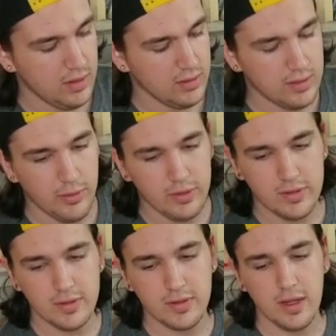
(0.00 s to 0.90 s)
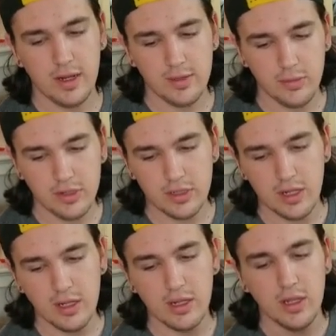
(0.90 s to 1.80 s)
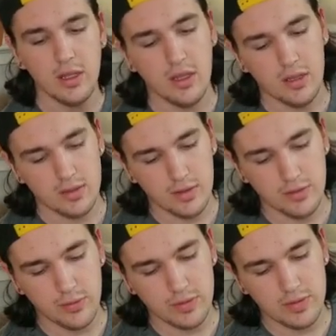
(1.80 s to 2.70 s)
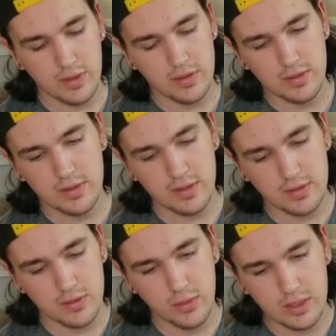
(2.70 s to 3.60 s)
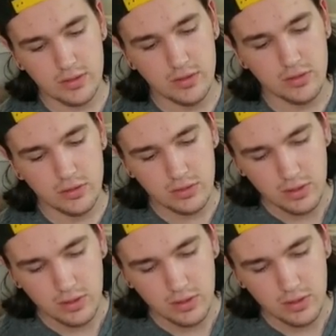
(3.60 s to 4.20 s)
That one doesn't say an expiration date. This one says 6/22.